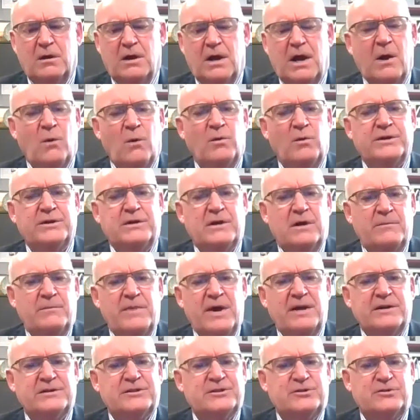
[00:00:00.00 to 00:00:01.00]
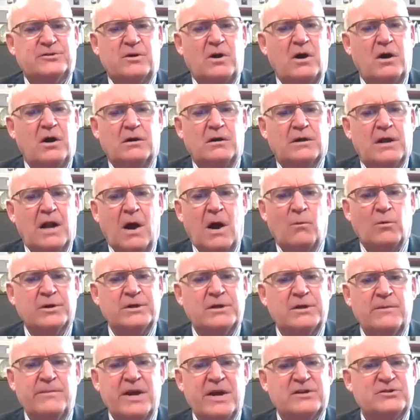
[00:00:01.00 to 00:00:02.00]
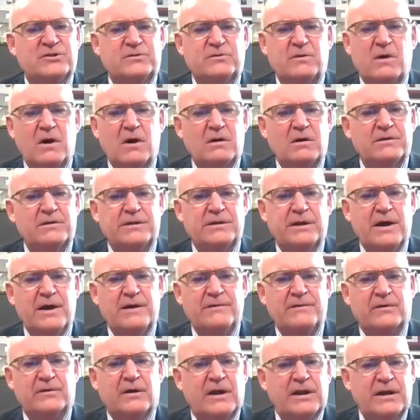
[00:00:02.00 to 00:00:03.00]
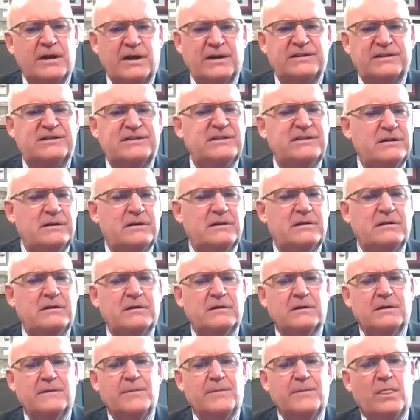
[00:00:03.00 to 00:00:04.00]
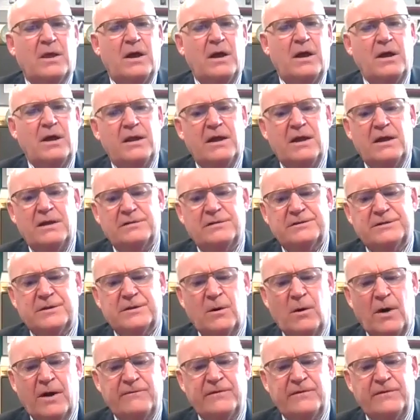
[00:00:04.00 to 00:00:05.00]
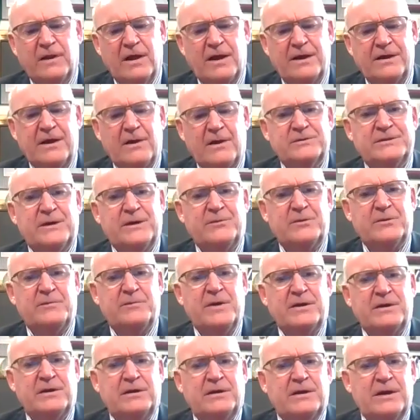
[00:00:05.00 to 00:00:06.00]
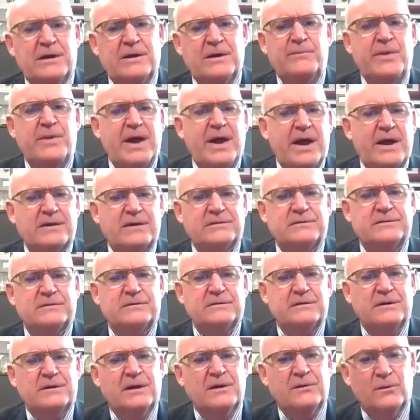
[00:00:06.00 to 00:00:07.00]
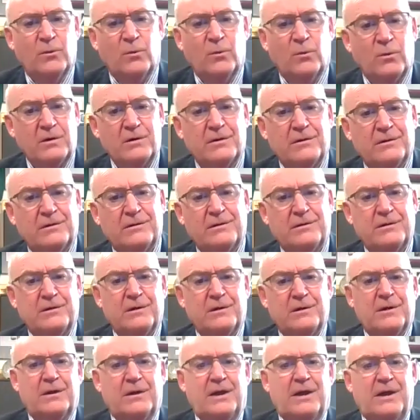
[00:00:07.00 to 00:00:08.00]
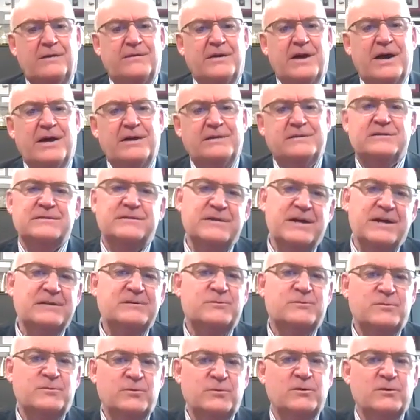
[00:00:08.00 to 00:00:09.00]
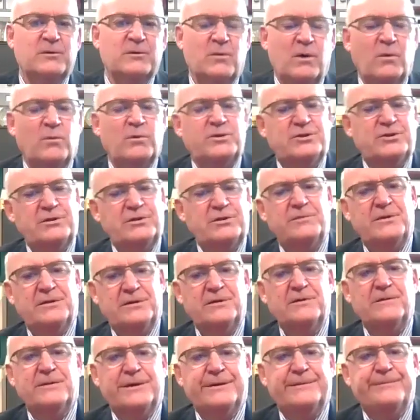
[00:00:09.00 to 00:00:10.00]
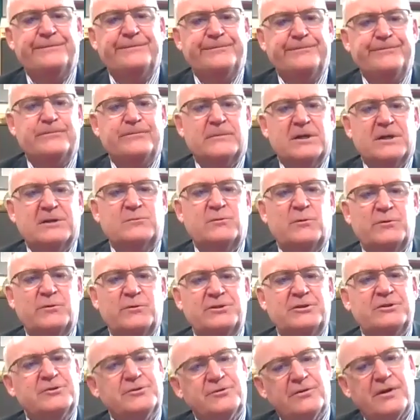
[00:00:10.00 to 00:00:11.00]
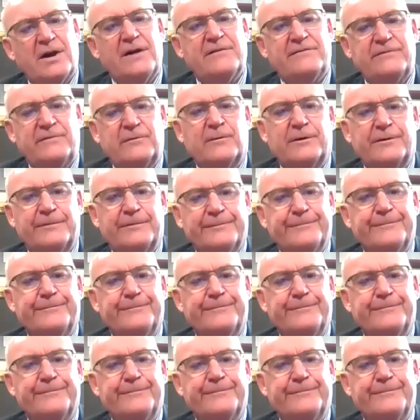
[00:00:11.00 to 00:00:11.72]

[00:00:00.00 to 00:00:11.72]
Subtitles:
I wanted to come back strong. I wanted to come back stronger than ever, and I did. And so I feel like I was able to make an impact in the world, and that's truly what we should be doing. That's what we should strive for.